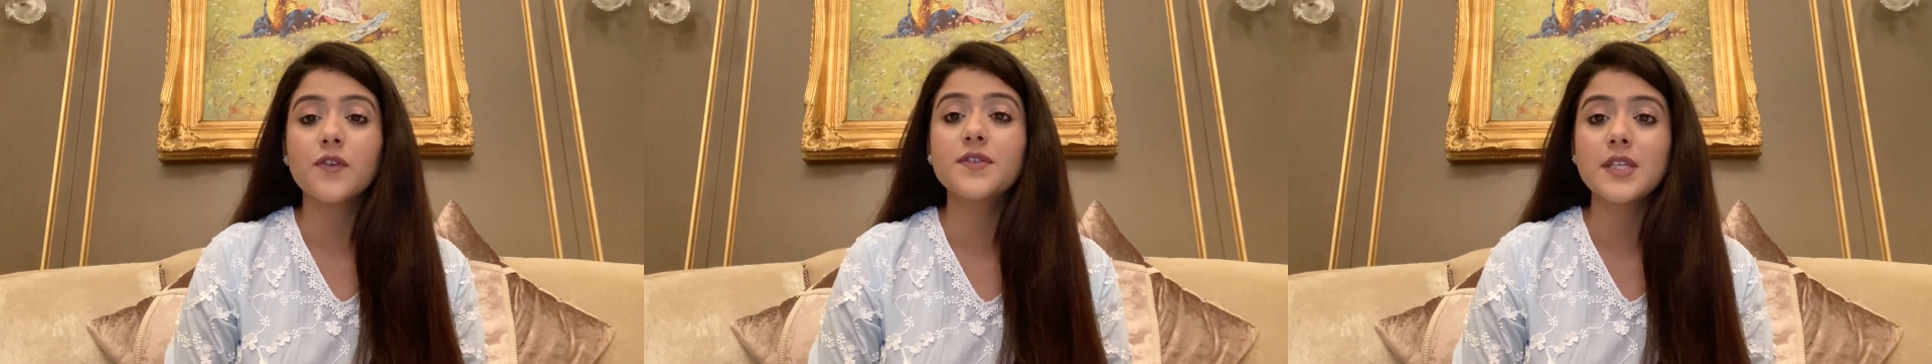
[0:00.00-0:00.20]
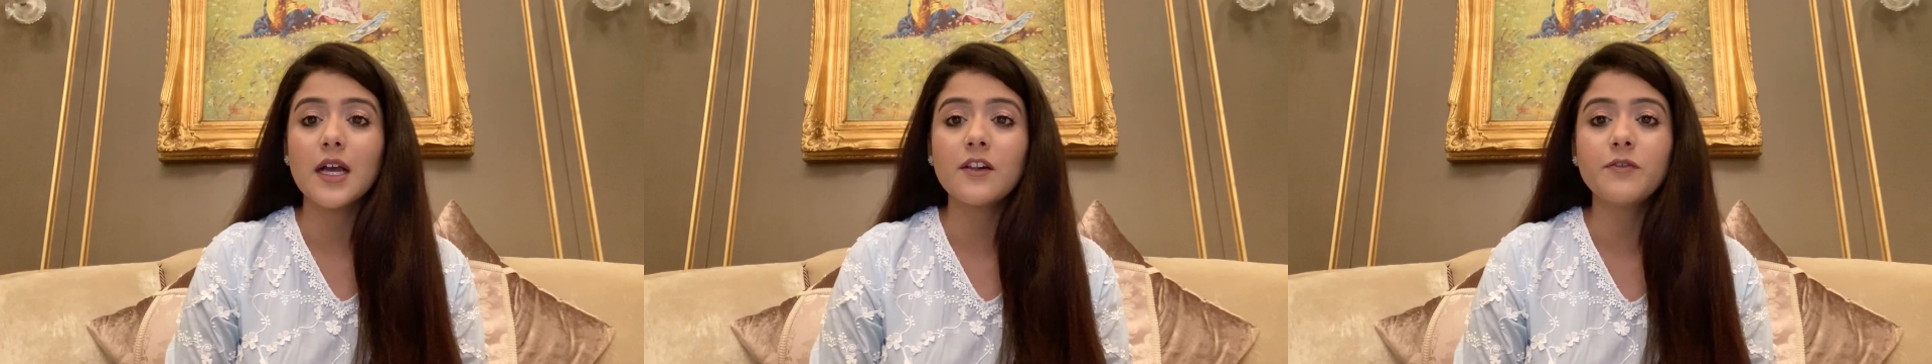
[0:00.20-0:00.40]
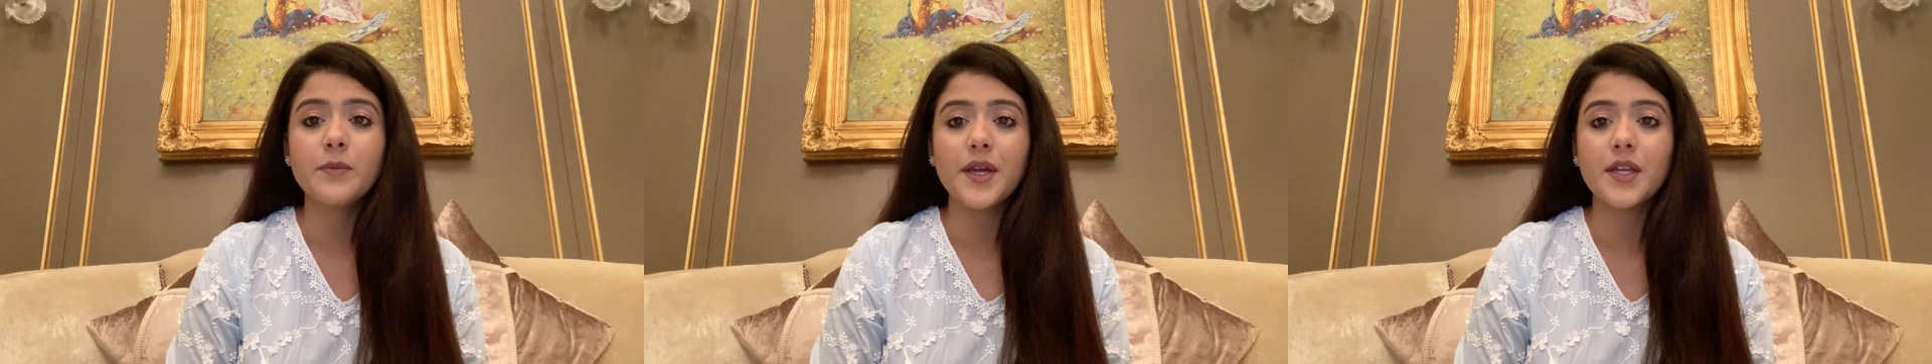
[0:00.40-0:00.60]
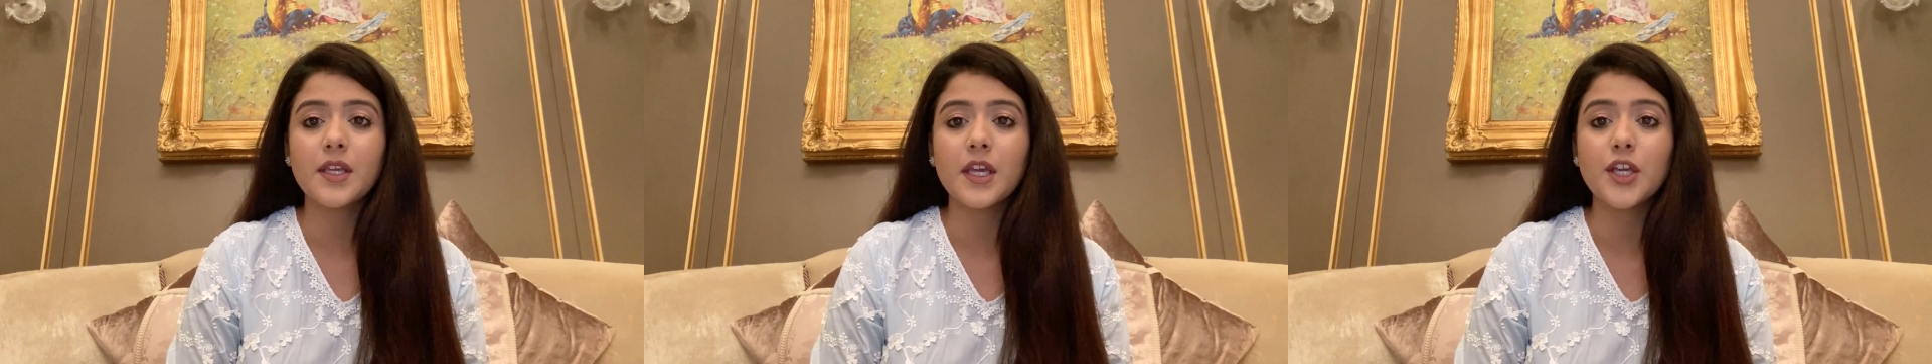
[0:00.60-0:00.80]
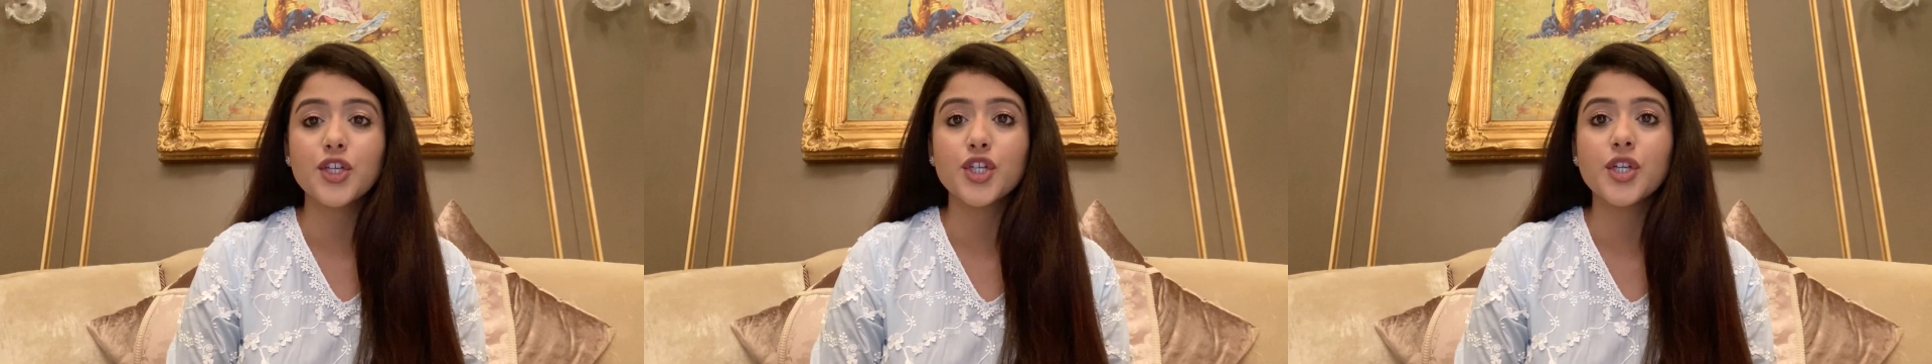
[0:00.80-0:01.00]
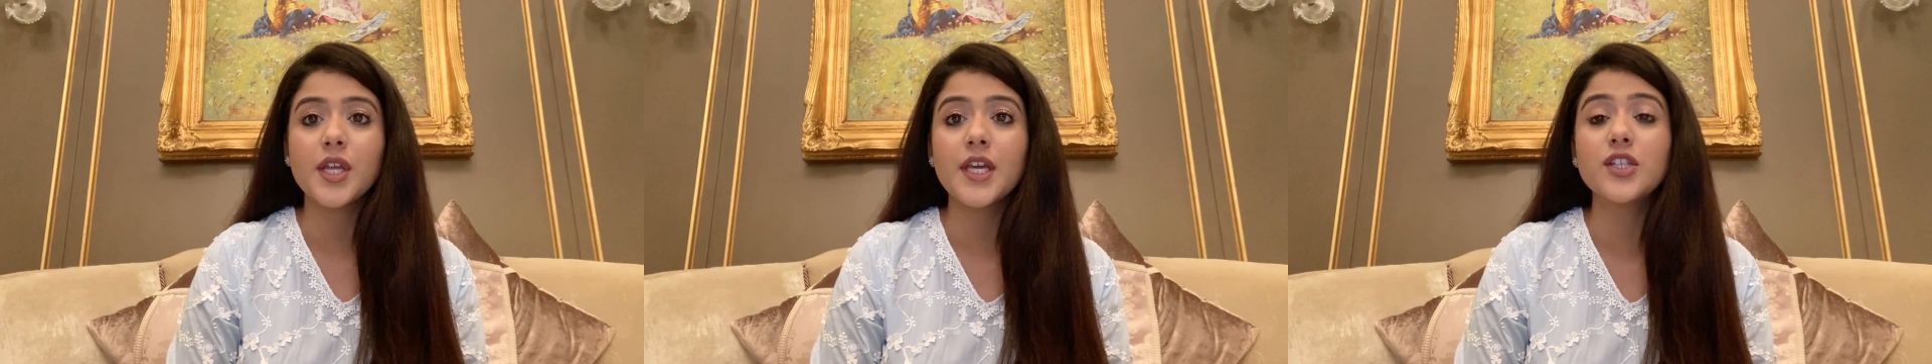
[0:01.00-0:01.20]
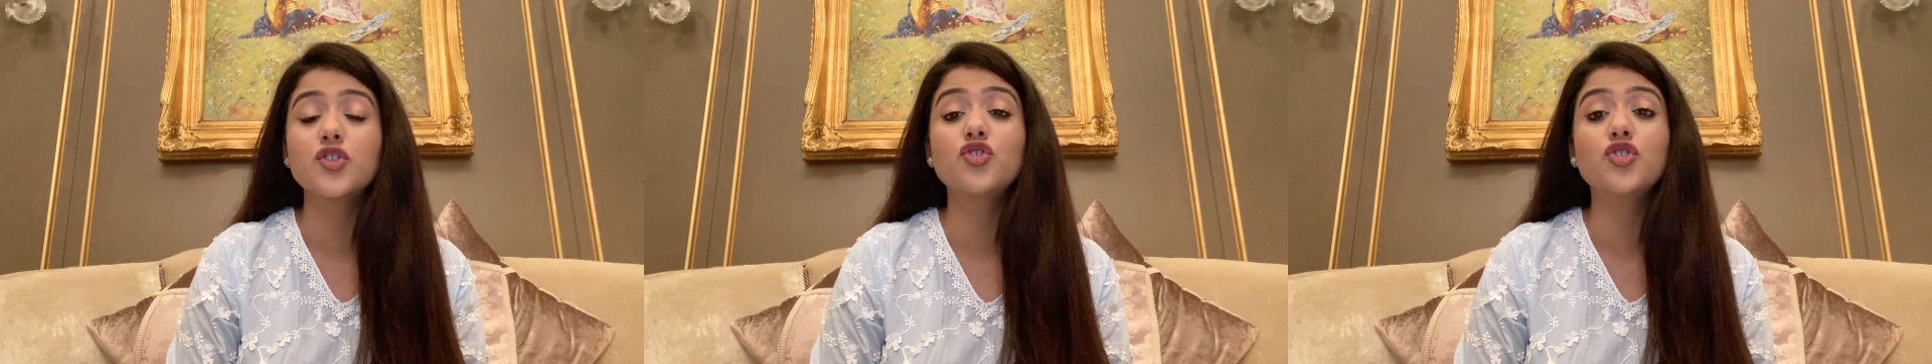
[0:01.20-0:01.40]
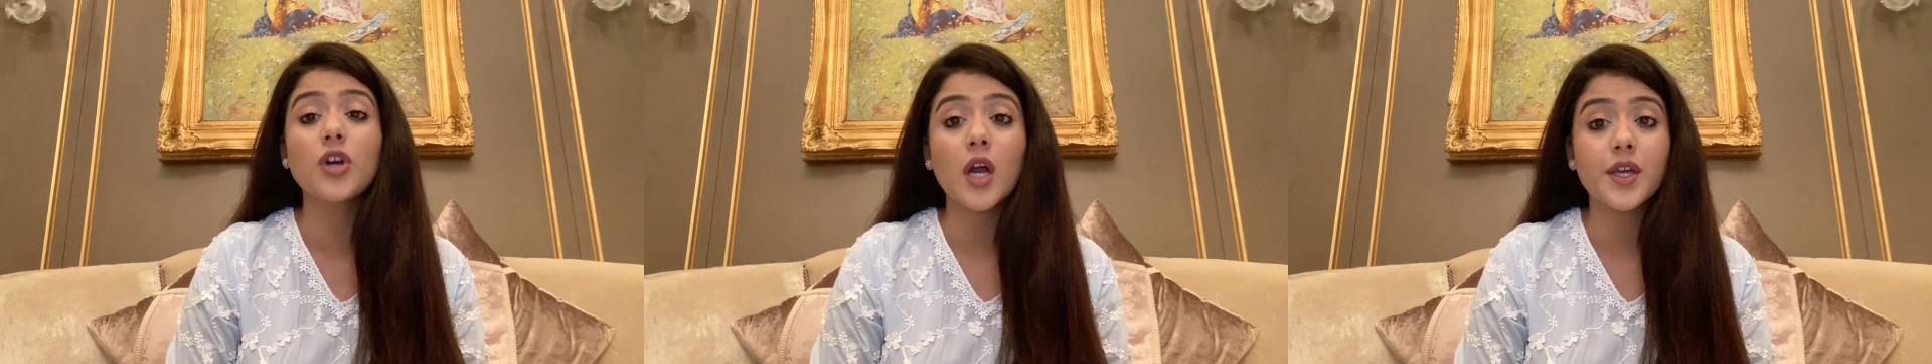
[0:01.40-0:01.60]
of self-medication
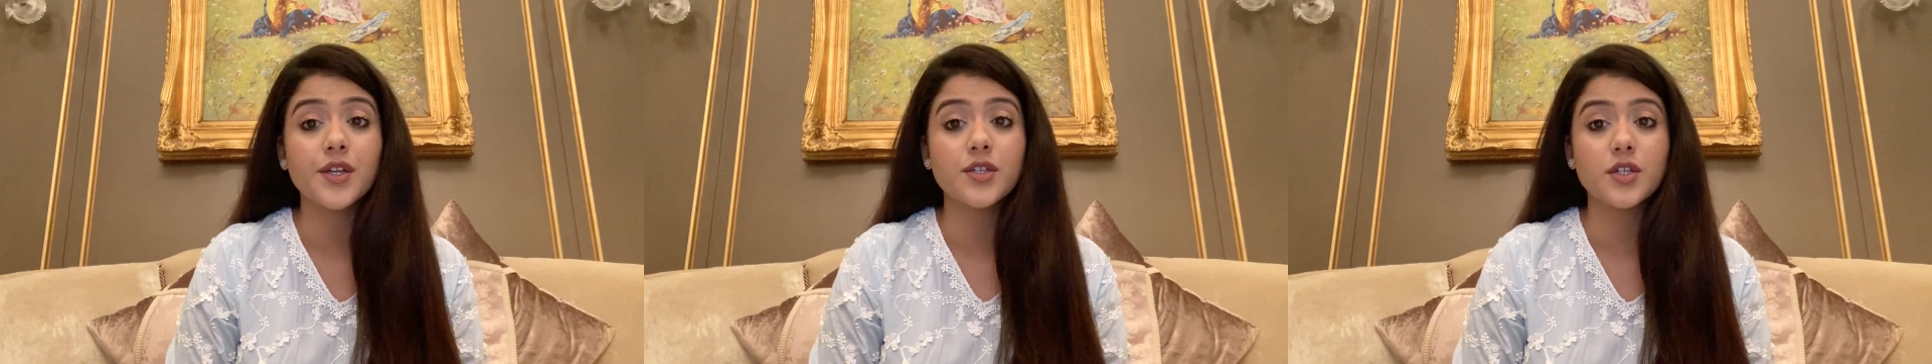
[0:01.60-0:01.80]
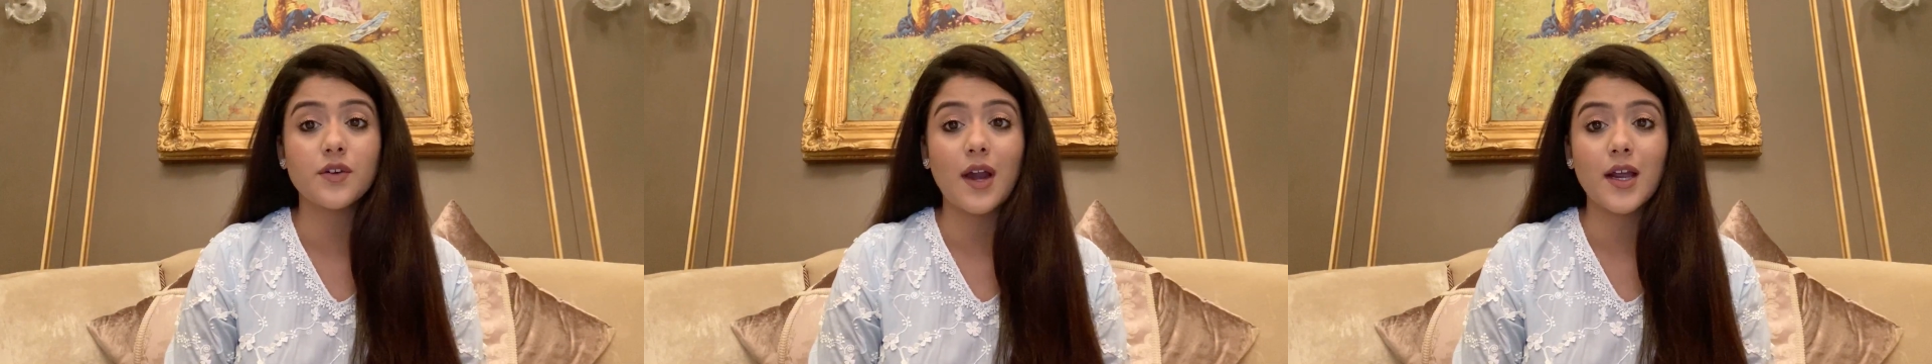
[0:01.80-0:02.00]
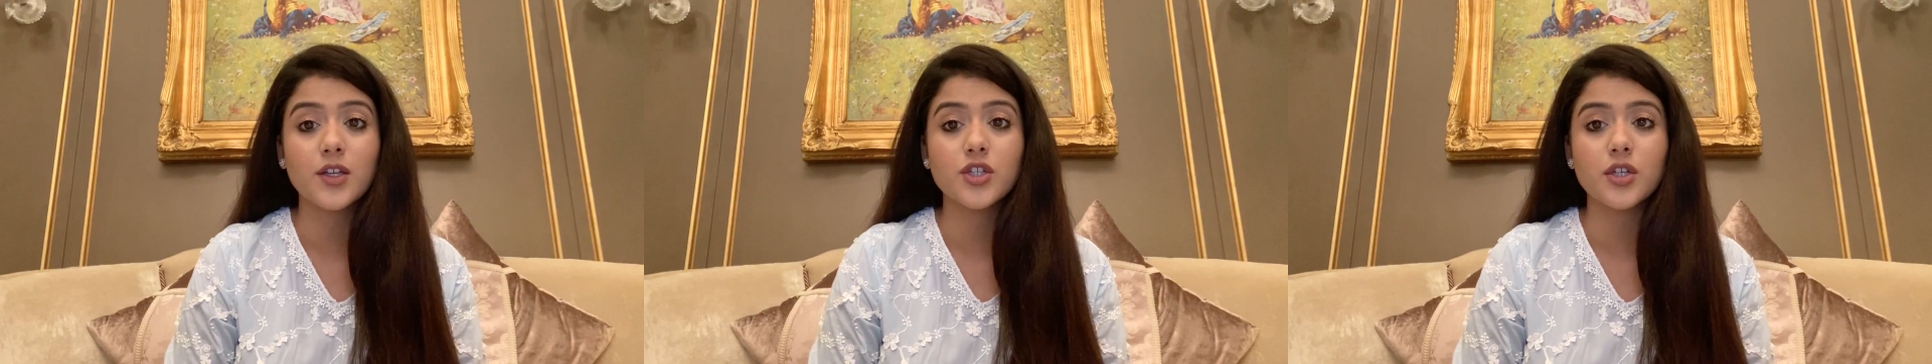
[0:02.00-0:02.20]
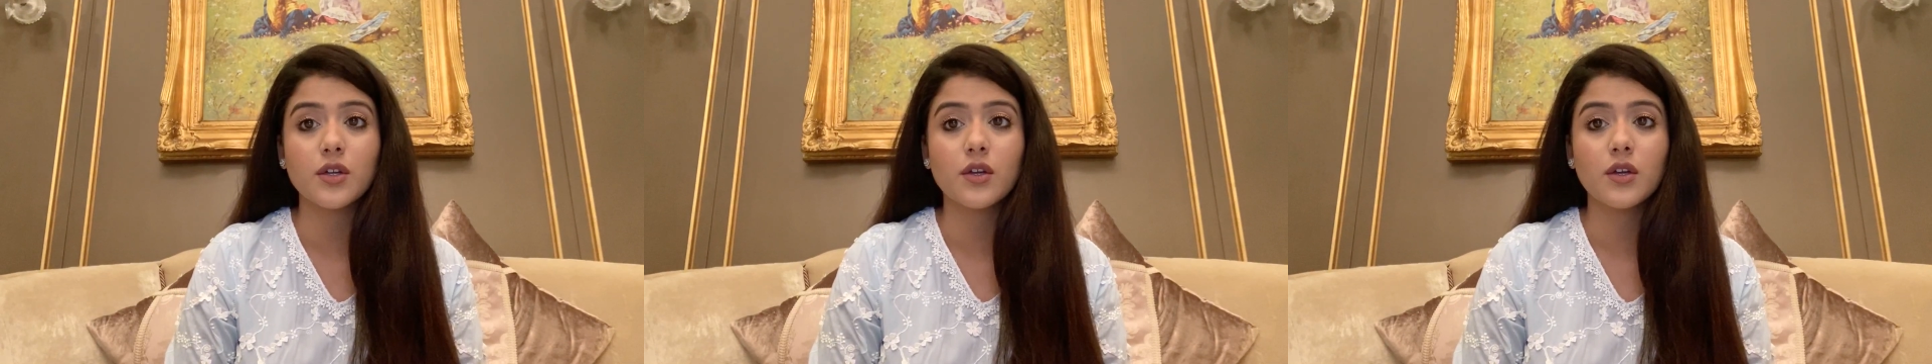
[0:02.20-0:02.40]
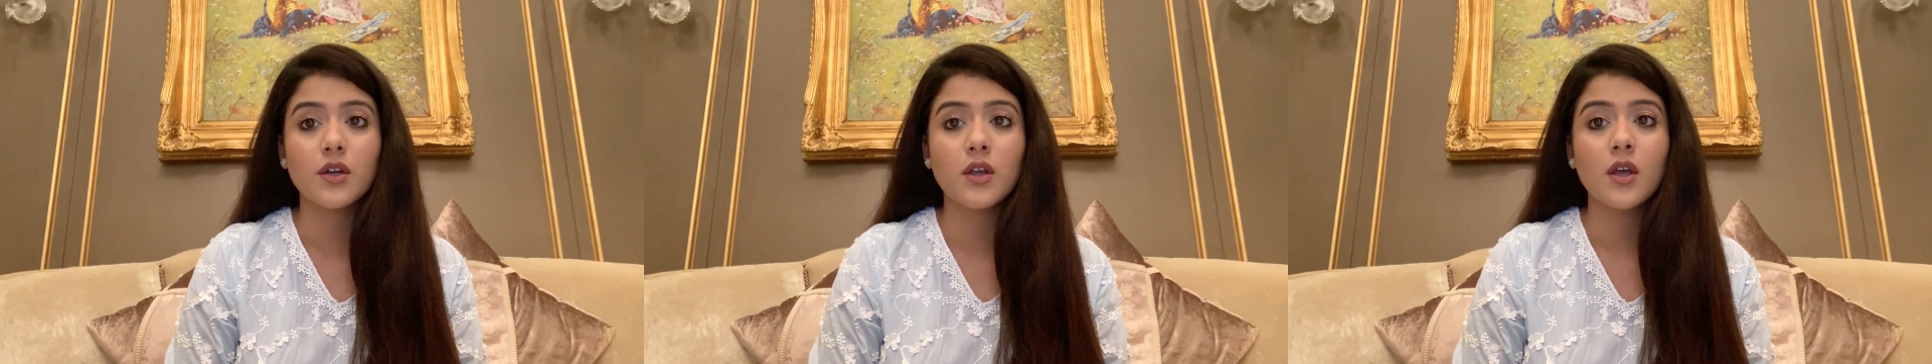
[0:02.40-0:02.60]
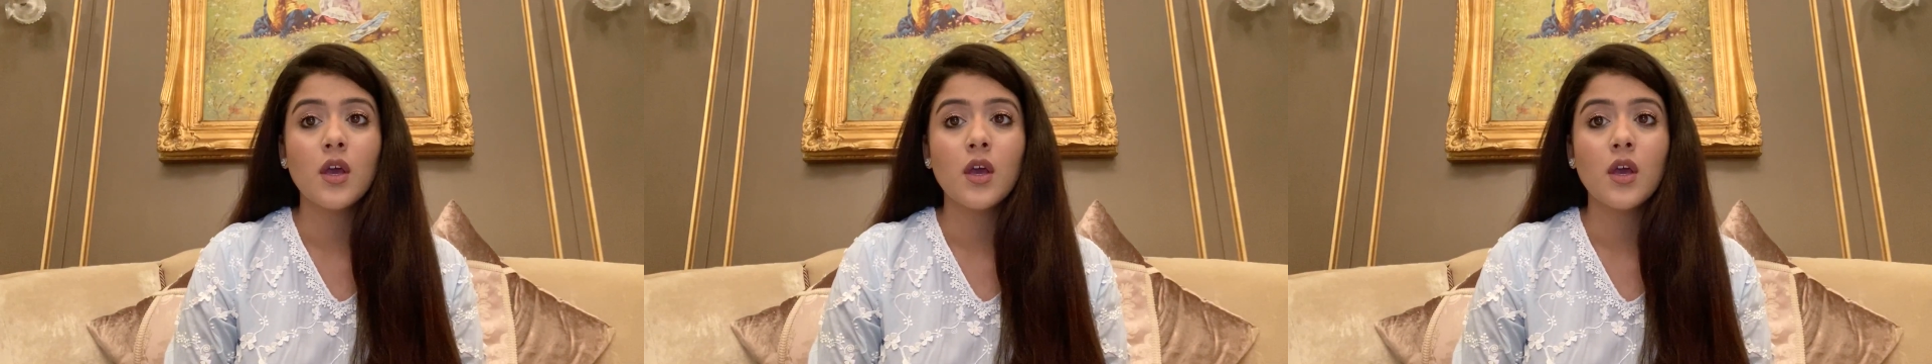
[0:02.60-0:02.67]
is drug interaction,